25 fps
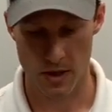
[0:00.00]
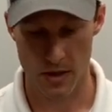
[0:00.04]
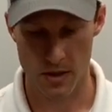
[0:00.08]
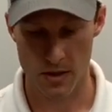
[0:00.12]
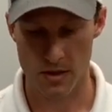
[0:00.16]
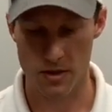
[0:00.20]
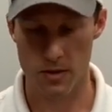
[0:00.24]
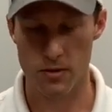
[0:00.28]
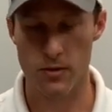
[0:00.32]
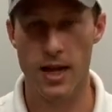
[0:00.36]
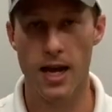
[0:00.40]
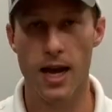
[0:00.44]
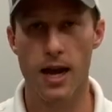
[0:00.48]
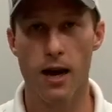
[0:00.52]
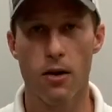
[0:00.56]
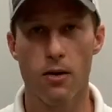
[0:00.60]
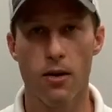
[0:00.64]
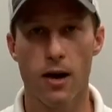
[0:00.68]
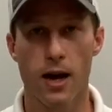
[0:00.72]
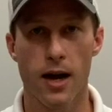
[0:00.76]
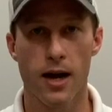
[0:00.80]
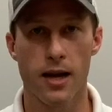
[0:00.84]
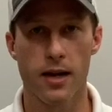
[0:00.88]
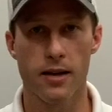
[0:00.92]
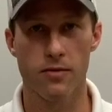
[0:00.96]
So now
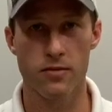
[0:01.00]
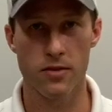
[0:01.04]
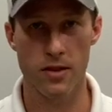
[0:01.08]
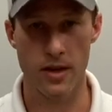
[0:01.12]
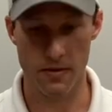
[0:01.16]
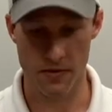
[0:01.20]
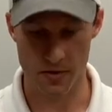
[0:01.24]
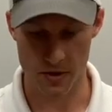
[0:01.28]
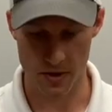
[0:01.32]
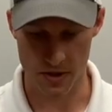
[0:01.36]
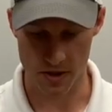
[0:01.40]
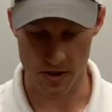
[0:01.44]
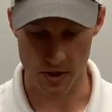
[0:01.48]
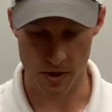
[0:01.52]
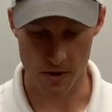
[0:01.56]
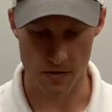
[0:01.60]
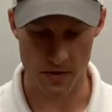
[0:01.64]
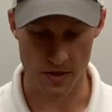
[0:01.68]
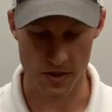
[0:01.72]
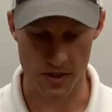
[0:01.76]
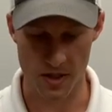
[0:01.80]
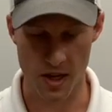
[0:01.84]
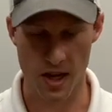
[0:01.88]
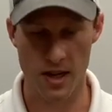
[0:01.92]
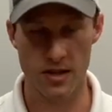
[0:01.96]
I have left the
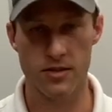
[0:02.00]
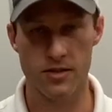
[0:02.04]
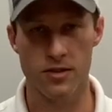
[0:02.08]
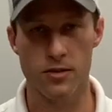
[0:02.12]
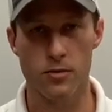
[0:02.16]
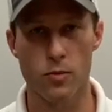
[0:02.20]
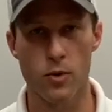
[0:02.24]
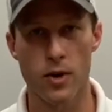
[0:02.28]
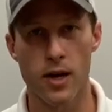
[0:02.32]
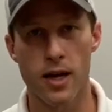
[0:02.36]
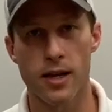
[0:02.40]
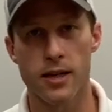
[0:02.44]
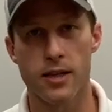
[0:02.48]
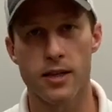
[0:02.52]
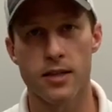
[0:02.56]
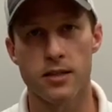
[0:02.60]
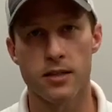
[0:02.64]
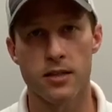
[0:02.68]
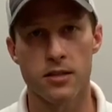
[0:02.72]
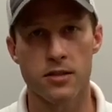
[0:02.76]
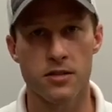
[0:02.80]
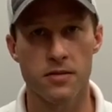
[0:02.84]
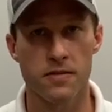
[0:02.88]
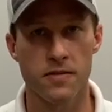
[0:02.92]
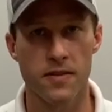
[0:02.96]
surface nice and wet and
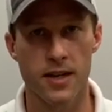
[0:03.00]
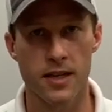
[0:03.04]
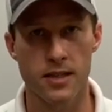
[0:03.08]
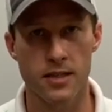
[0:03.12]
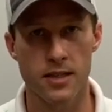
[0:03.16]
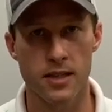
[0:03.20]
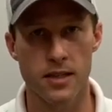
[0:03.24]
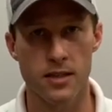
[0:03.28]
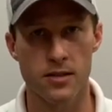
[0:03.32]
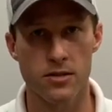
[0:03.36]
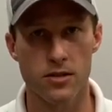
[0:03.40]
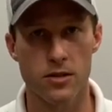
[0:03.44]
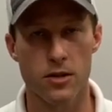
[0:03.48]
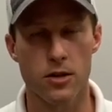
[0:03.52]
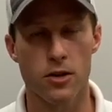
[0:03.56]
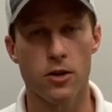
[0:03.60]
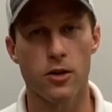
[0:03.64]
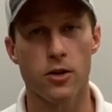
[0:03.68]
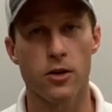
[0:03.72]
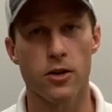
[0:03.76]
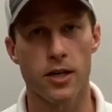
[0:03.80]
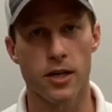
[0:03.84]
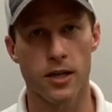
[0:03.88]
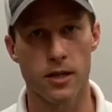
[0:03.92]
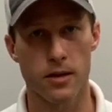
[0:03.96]
disinfecting is
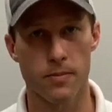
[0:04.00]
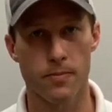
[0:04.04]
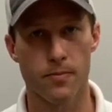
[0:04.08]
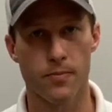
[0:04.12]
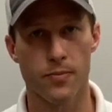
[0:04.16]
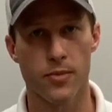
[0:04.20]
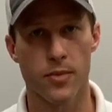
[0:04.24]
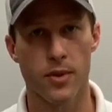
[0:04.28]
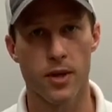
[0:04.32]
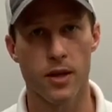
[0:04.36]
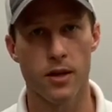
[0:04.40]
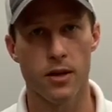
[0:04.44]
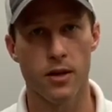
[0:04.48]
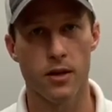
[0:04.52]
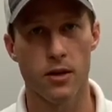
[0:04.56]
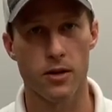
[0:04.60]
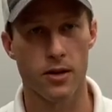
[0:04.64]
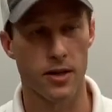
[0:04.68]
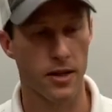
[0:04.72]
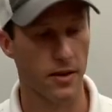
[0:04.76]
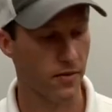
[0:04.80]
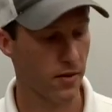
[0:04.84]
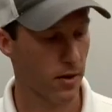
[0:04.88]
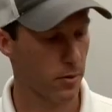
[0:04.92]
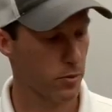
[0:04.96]
occurring.
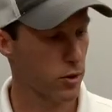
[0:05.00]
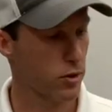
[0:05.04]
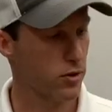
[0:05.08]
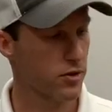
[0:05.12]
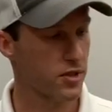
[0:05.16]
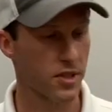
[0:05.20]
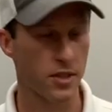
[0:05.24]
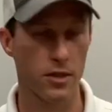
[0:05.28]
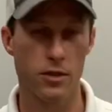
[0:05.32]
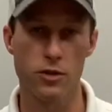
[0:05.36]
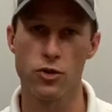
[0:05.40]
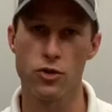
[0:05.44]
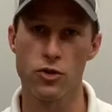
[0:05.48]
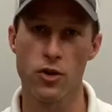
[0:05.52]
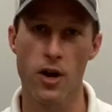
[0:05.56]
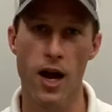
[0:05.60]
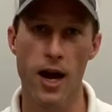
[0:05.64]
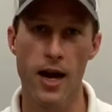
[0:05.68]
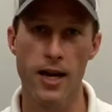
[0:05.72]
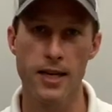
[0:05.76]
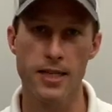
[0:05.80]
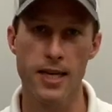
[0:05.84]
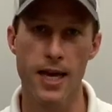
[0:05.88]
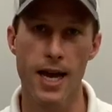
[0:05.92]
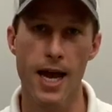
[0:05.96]
If I'm using a
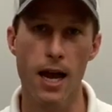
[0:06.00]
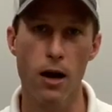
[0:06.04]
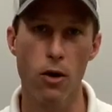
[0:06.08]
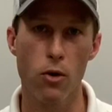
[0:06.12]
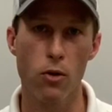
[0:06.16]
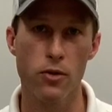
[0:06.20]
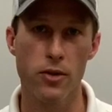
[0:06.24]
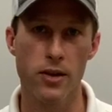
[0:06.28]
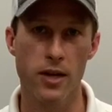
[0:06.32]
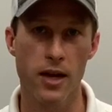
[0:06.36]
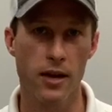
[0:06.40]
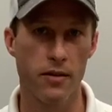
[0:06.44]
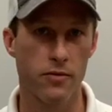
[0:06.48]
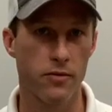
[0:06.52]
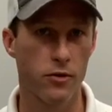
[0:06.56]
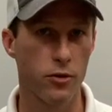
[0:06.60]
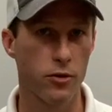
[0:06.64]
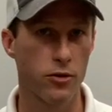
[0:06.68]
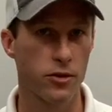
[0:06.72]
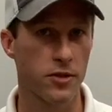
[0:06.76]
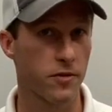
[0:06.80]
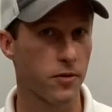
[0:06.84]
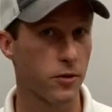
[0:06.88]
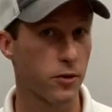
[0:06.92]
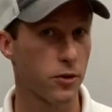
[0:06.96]
dry towel that I've
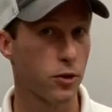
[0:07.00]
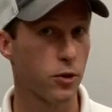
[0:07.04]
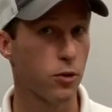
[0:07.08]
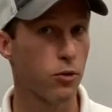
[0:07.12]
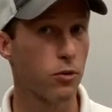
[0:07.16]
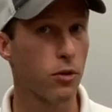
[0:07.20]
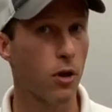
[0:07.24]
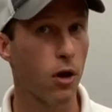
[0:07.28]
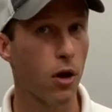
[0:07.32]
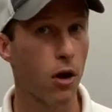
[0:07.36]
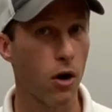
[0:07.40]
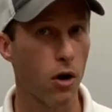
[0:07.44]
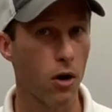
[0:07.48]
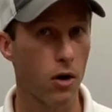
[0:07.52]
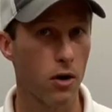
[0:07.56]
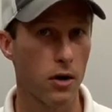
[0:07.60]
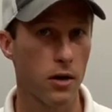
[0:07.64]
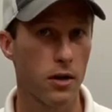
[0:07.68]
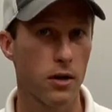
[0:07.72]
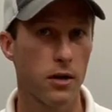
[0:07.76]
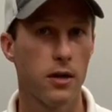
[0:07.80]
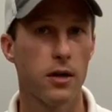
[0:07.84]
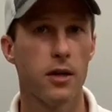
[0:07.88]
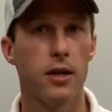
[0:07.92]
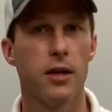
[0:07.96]
used for too long,
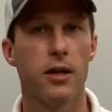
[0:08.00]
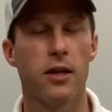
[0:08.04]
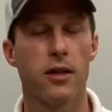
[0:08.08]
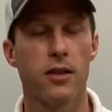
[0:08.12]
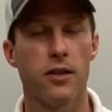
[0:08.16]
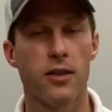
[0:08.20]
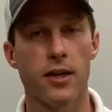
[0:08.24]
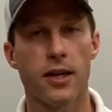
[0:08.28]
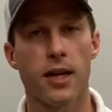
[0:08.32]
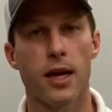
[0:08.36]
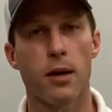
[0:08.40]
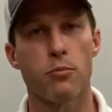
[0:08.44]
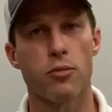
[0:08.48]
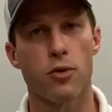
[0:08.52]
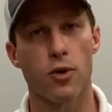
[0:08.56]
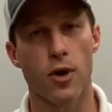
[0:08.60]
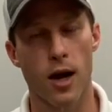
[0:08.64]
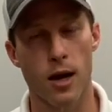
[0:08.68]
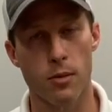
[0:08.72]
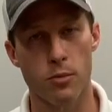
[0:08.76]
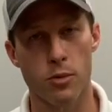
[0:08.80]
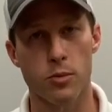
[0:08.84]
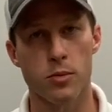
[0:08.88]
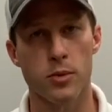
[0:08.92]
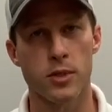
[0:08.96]
then I'm
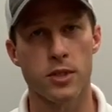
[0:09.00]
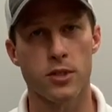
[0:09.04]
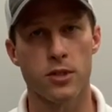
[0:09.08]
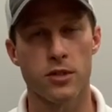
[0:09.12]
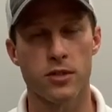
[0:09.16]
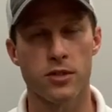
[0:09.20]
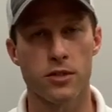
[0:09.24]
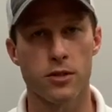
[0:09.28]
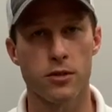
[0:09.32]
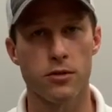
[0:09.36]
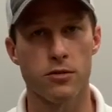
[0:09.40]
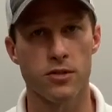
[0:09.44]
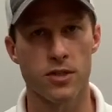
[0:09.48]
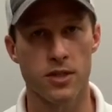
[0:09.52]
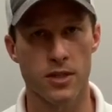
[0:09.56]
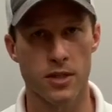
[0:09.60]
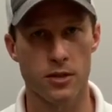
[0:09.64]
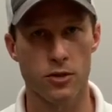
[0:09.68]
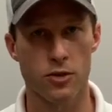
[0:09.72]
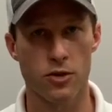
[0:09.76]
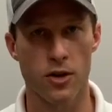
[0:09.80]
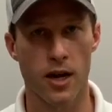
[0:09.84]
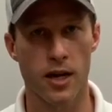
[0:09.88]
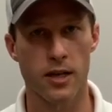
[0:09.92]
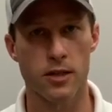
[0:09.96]
probably just using a
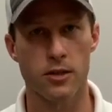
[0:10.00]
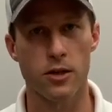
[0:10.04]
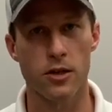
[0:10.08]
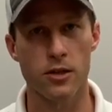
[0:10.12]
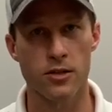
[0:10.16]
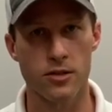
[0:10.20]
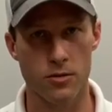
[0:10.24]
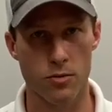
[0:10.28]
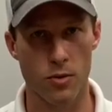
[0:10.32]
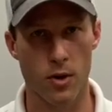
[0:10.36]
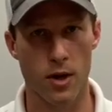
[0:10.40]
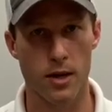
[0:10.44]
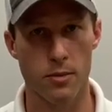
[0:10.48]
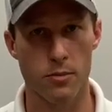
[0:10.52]
dry dust wipe.